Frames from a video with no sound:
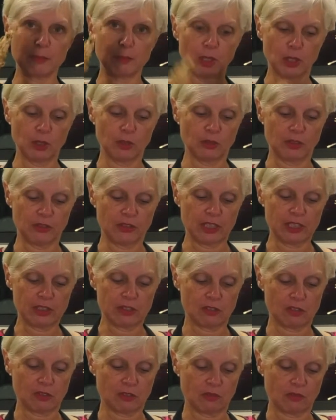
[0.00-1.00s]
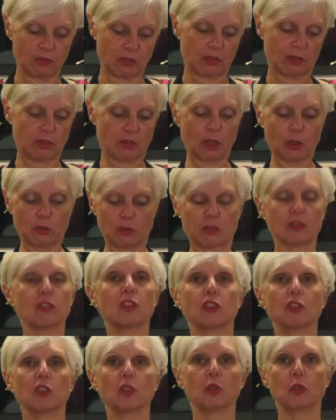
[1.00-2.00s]
both of those to
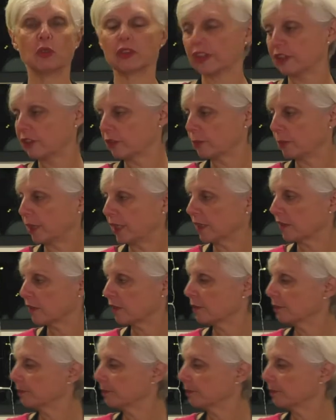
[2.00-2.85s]
do this bit.